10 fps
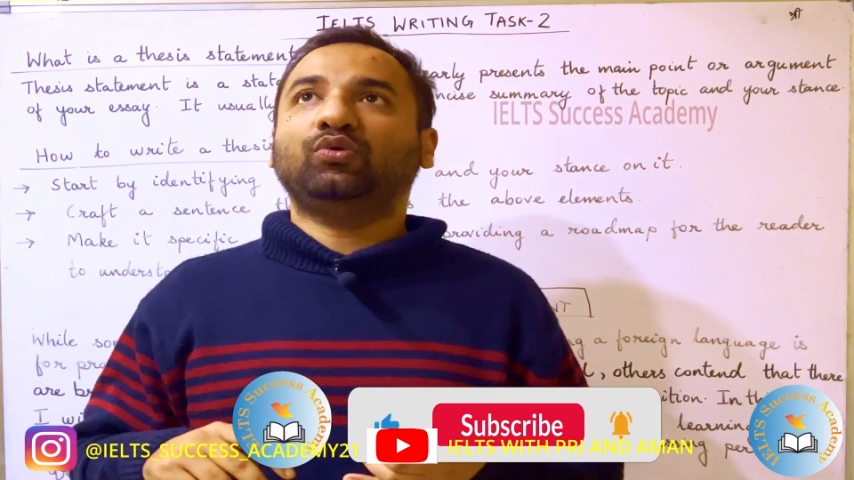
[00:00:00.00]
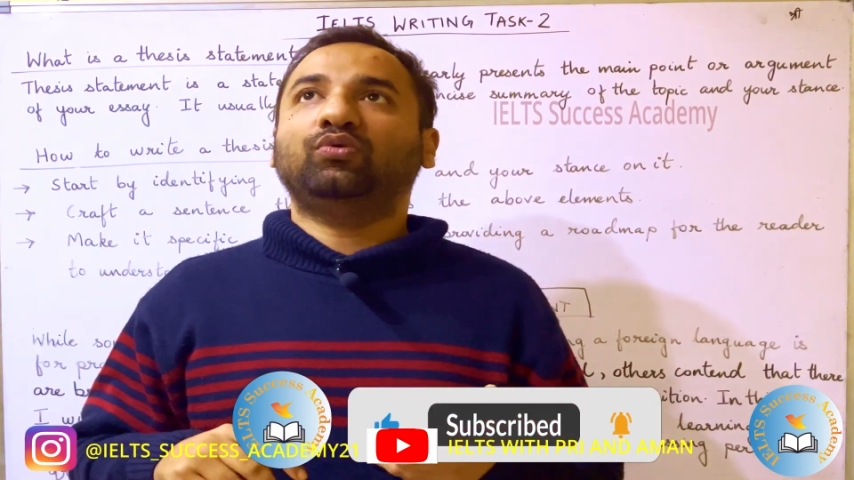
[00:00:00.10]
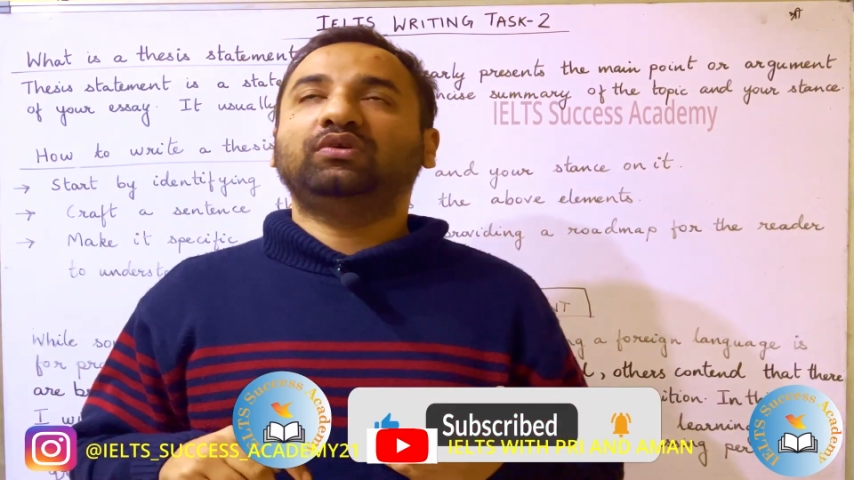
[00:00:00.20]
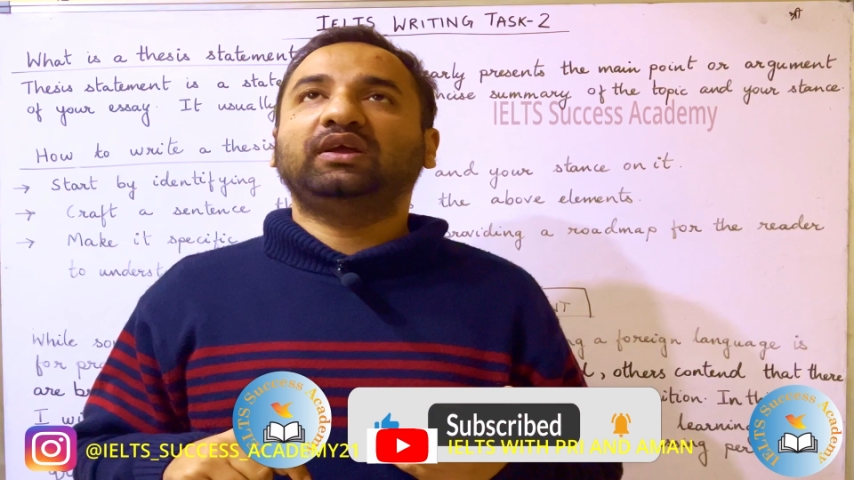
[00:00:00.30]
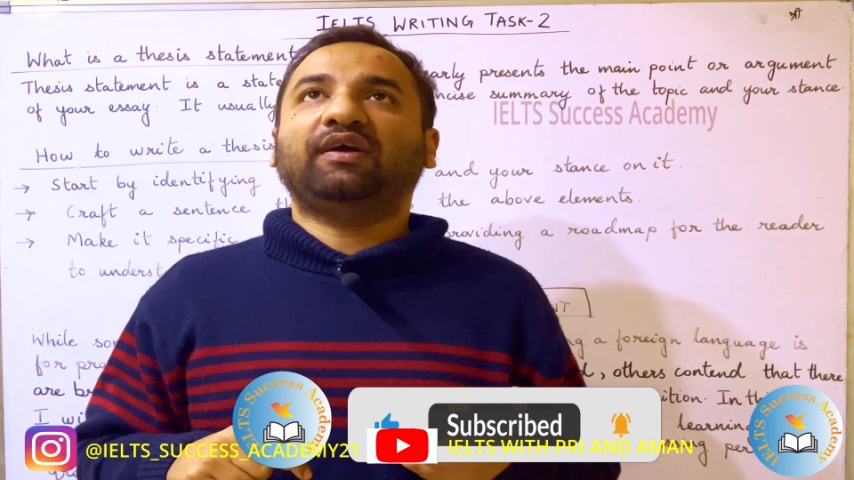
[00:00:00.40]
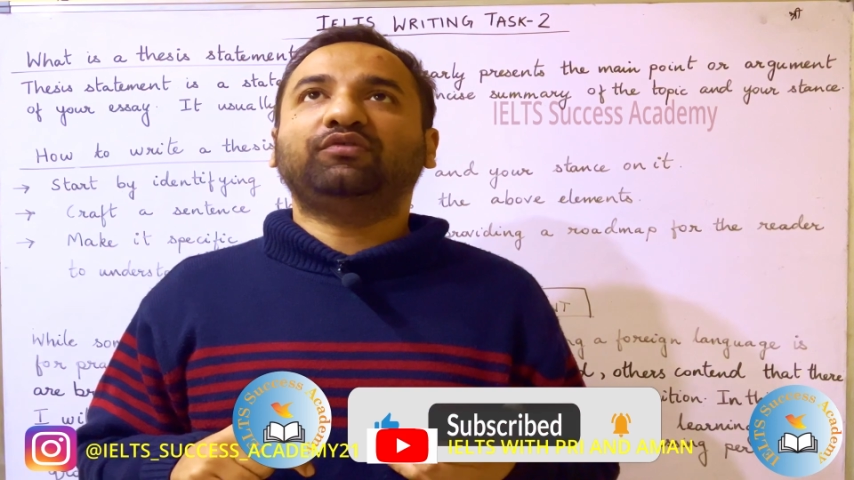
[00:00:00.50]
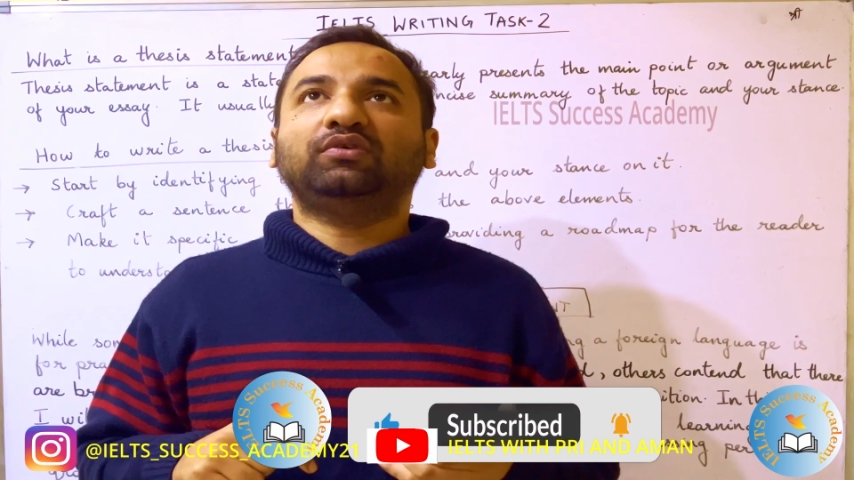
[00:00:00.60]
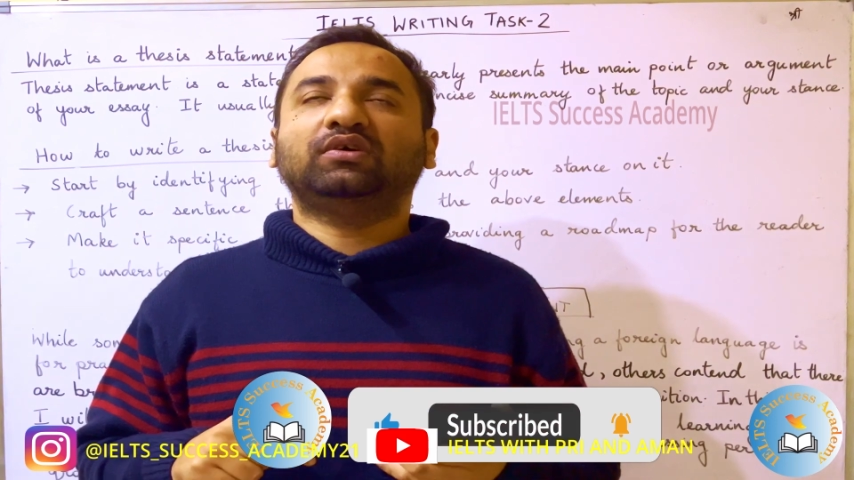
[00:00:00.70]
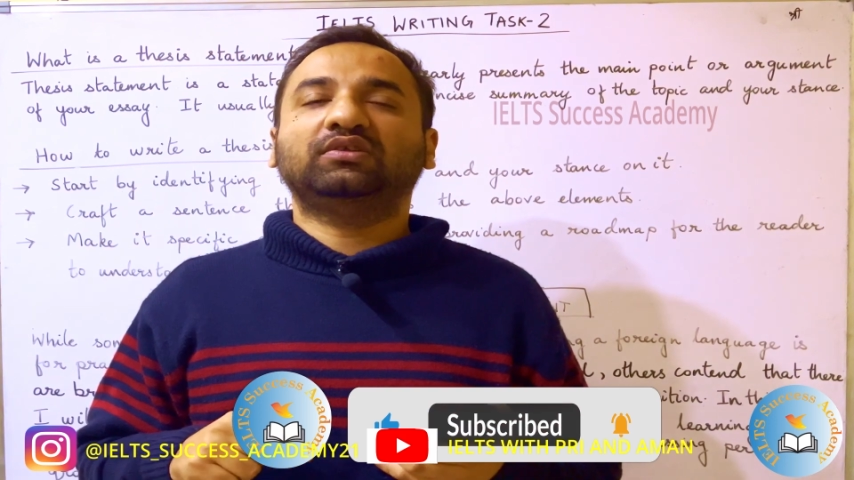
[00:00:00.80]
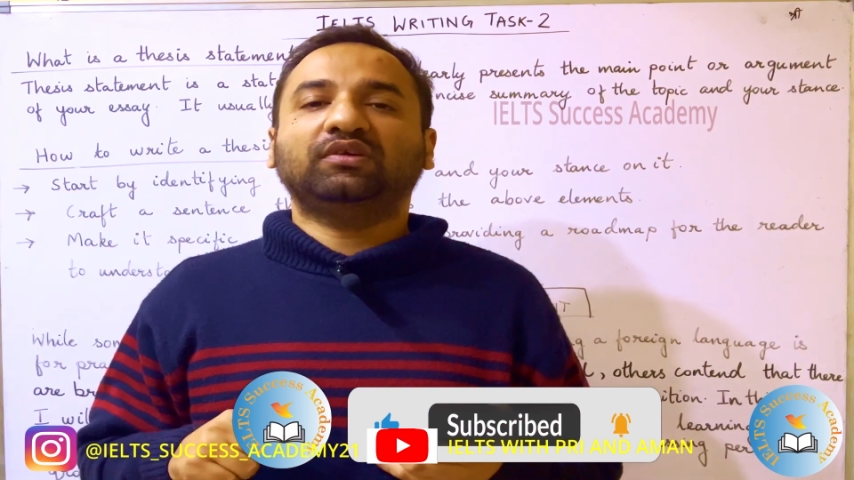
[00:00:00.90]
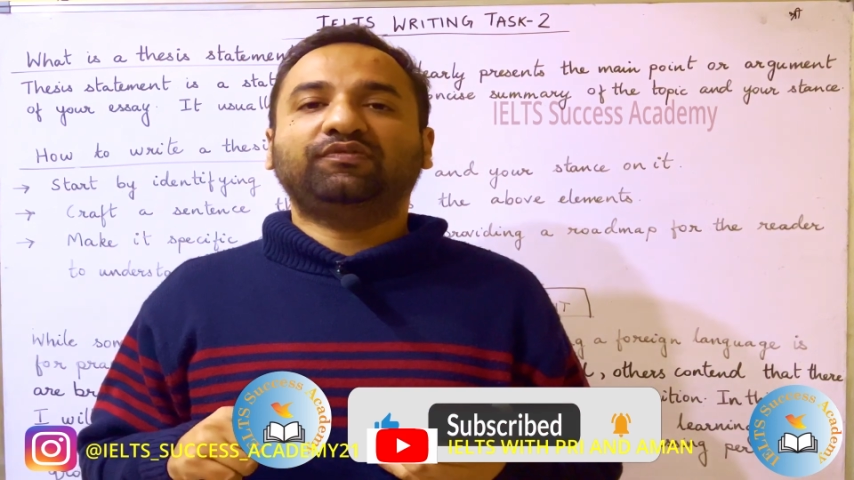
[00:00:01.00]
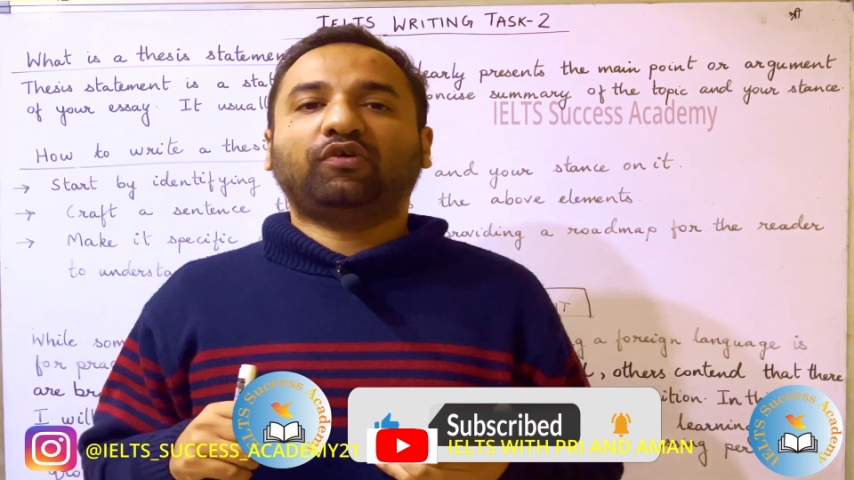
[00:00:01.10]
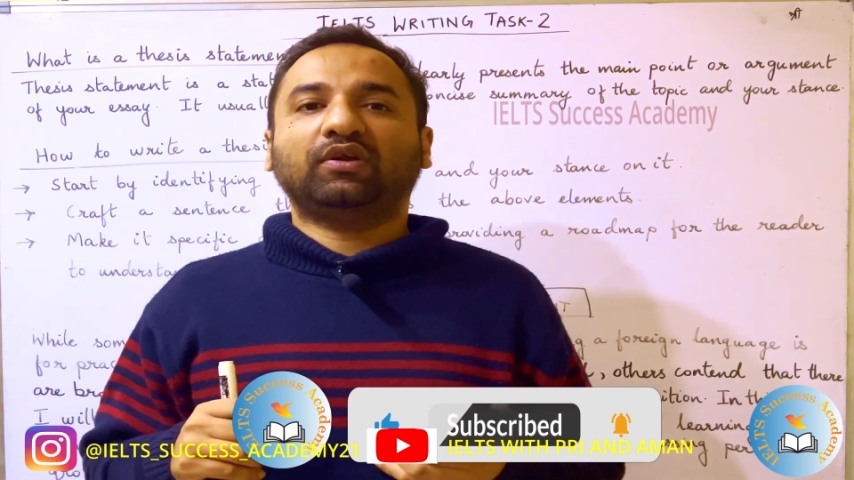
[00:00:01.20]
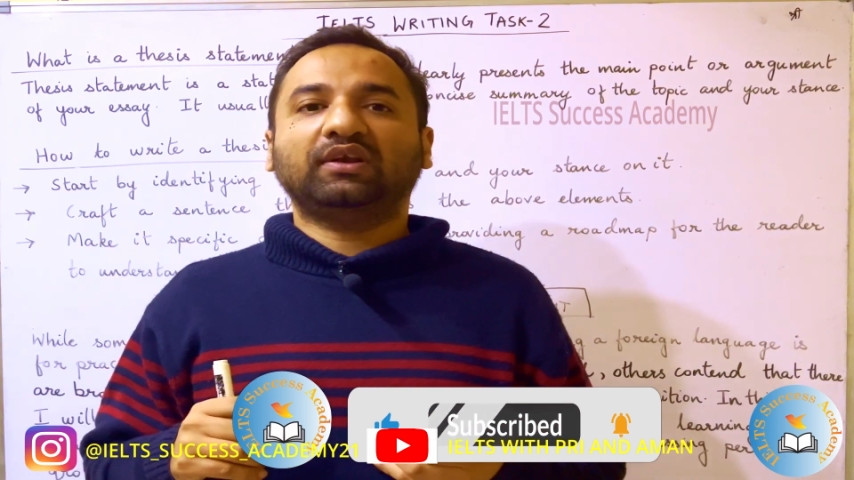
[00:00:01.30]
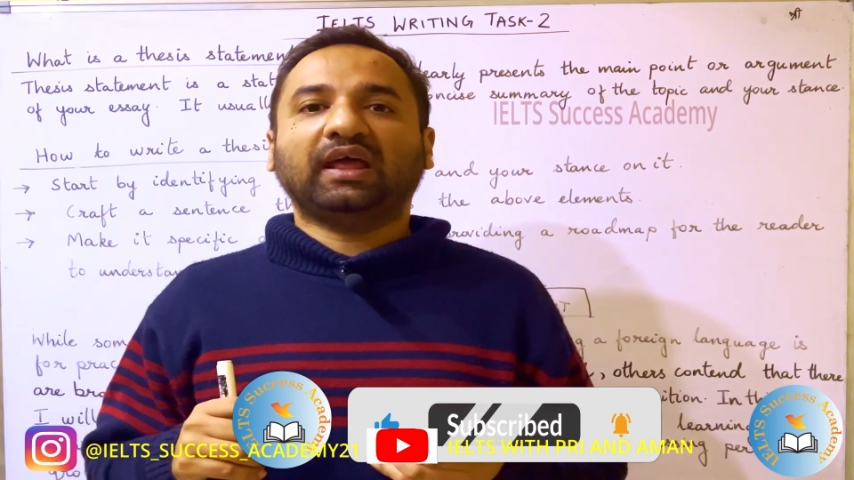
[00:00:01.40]
only have to learn a
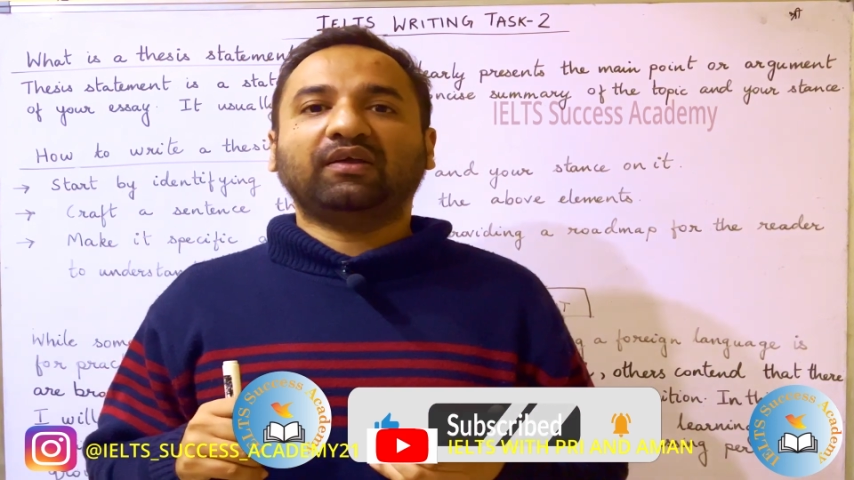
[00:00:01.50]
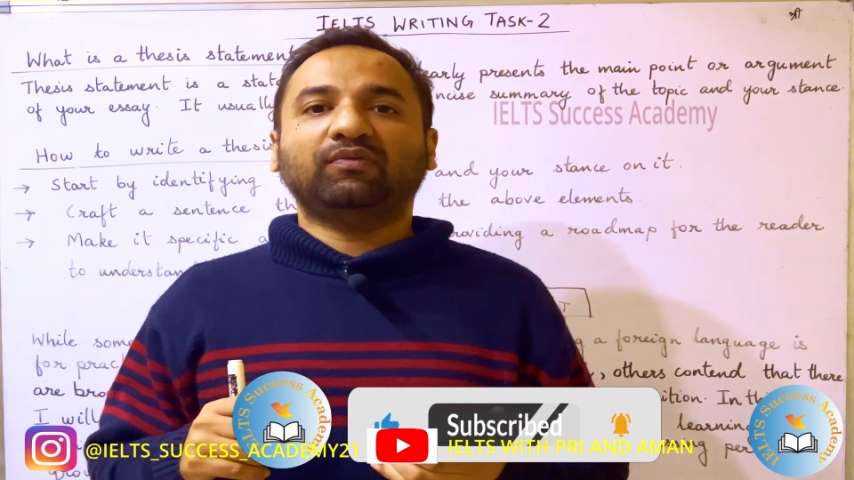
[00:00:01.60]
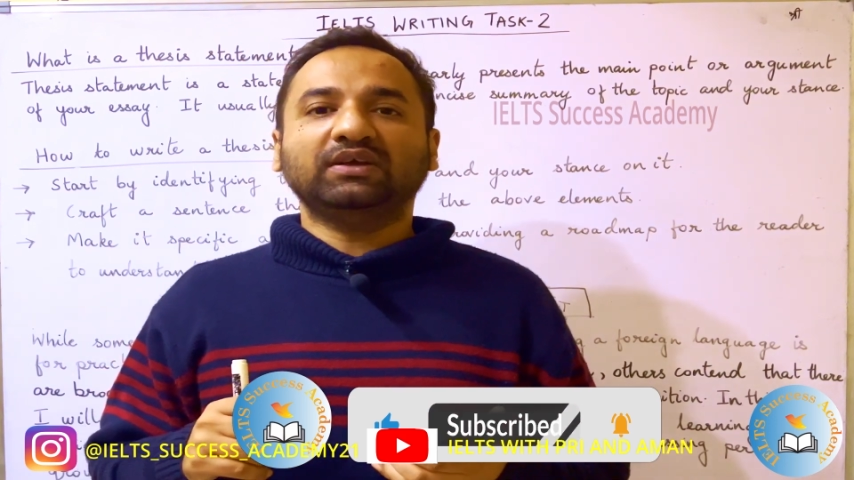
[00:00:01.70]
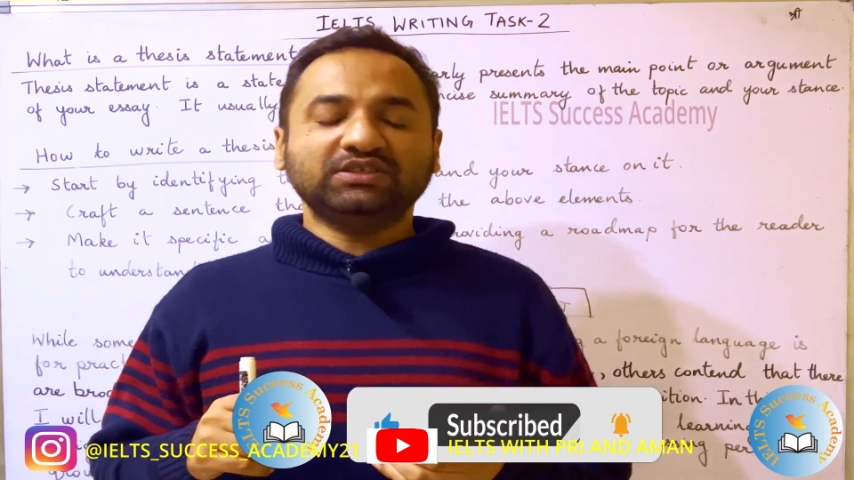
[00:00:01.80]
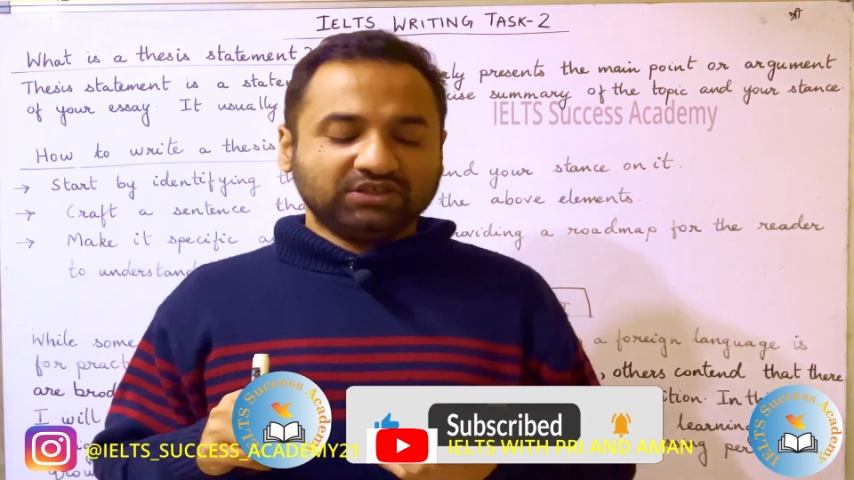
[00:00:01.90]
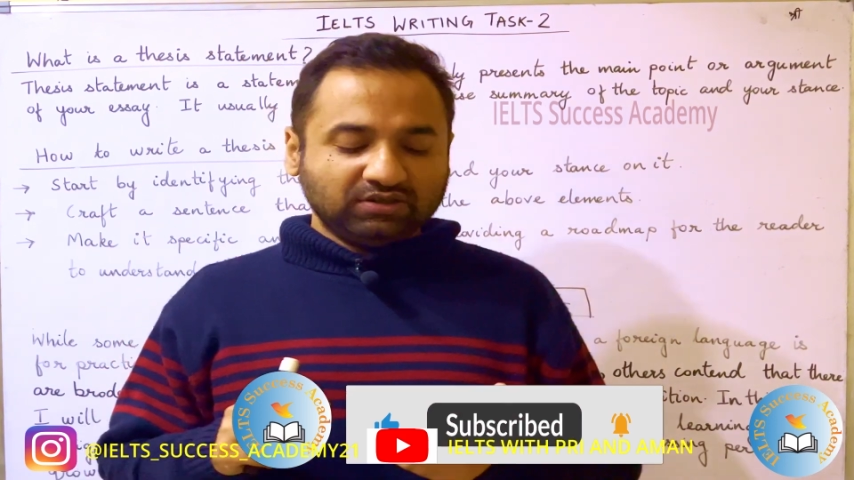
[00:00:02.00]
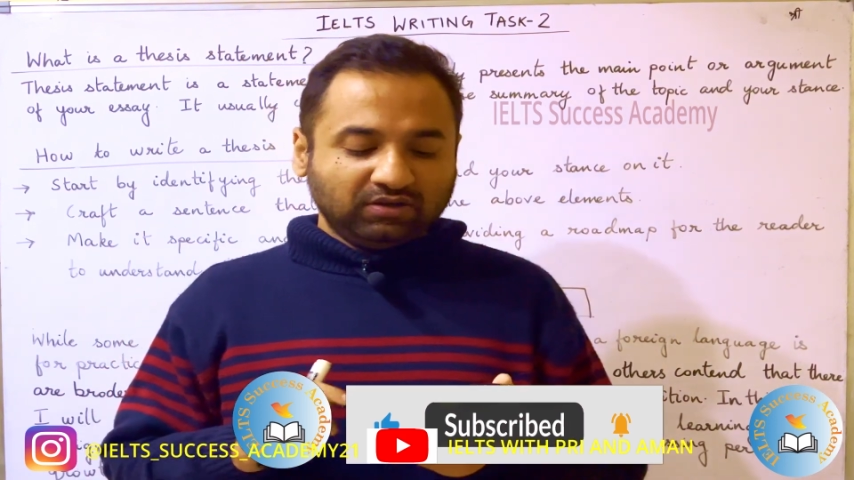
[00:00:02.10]
foreign language